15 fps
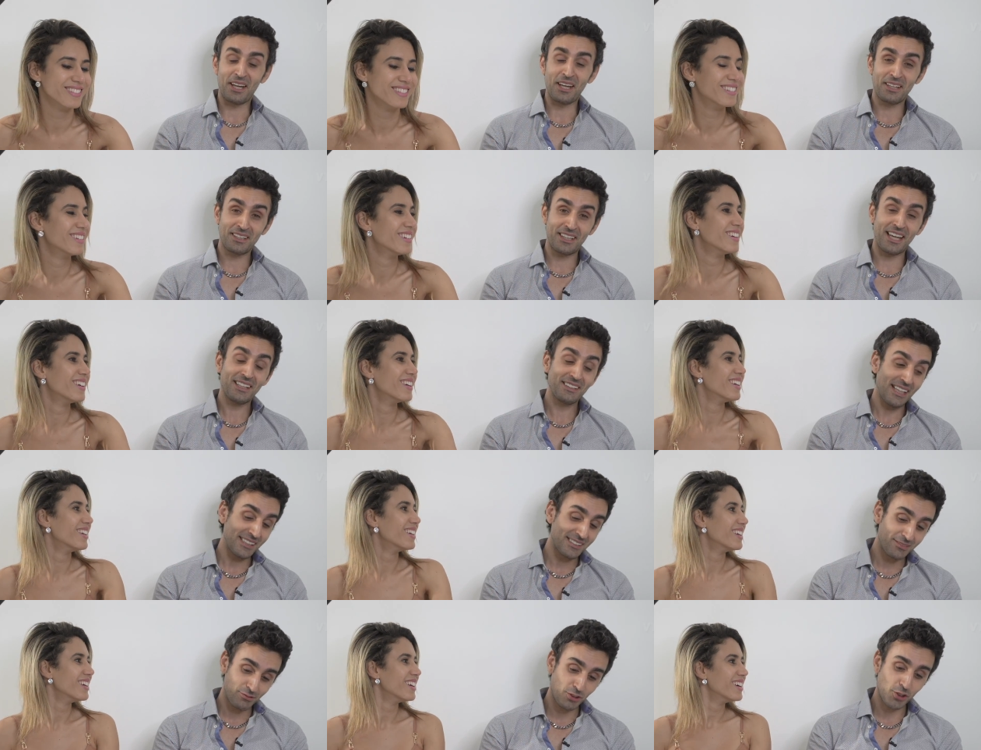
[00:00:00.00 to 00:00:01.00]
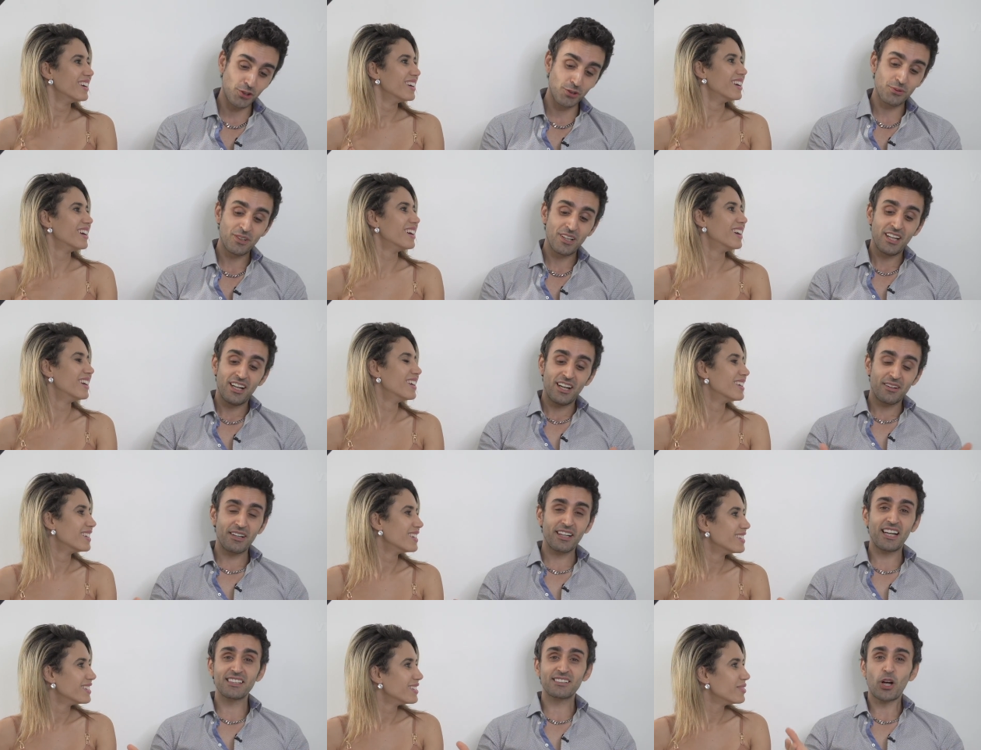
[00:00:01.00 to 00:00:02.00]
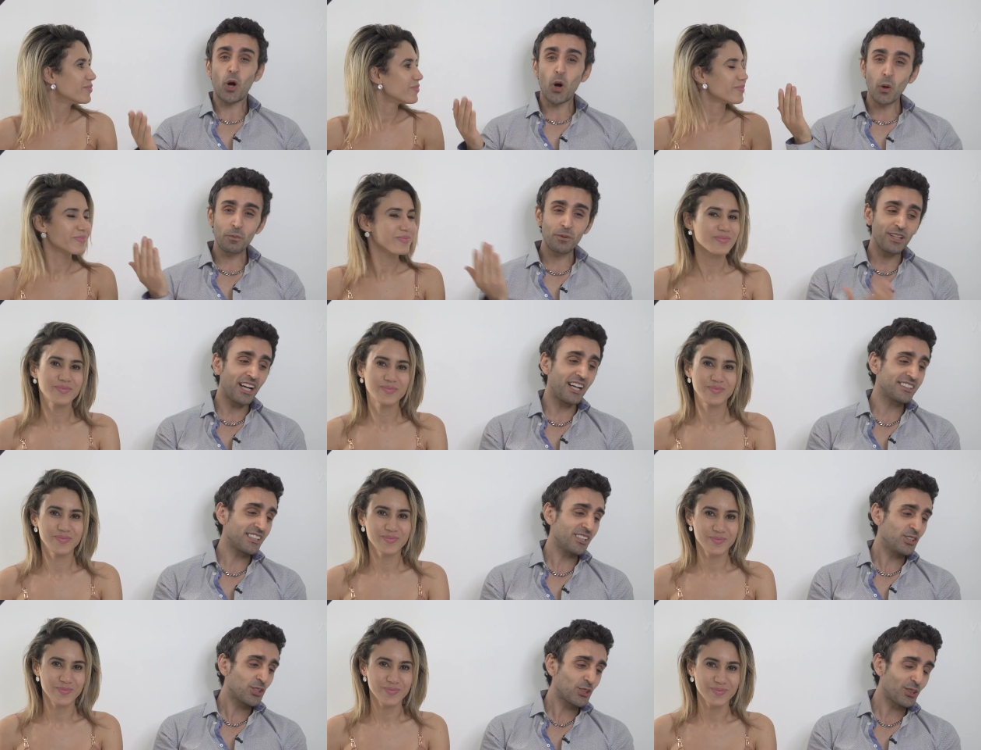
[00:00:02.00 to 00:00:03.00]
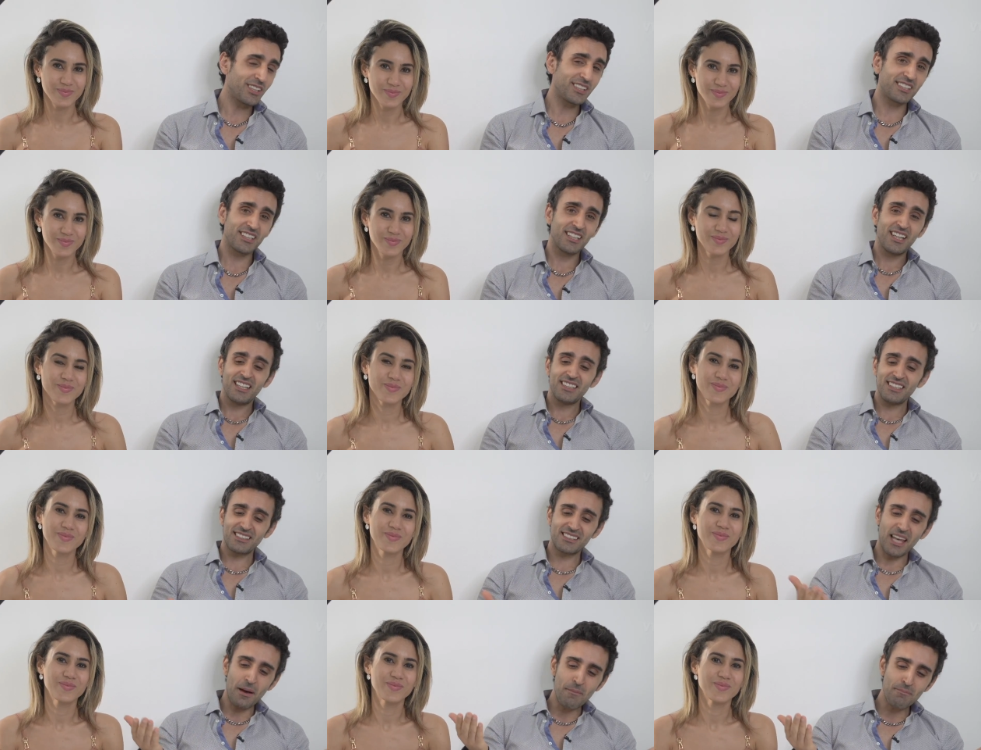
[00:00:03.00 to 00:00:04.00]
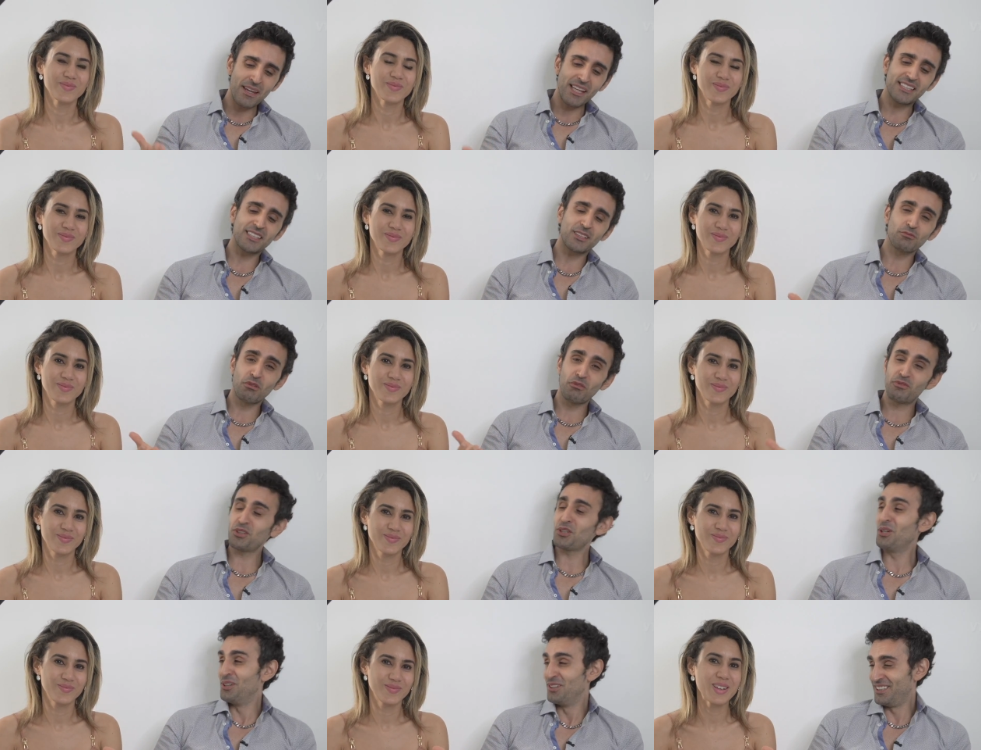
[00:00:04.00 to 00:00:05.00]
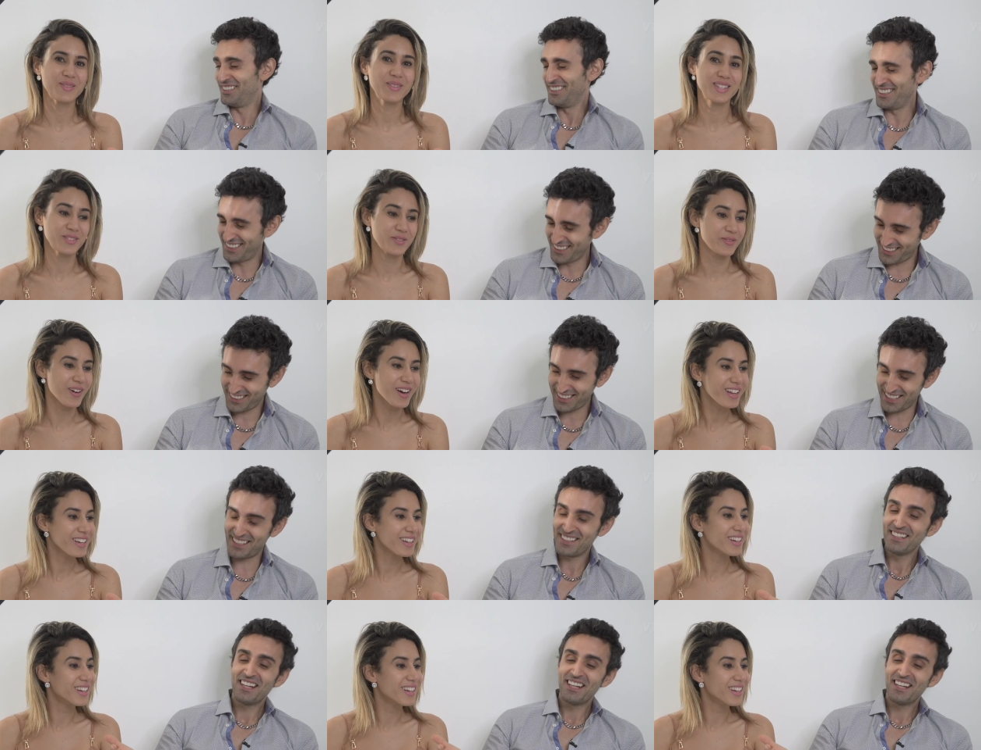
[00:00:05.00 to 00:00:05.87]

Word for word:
Speaker 1: okay, okay, that's true. All right, guys, hope you guys enjoyed this amazing review. It was fun.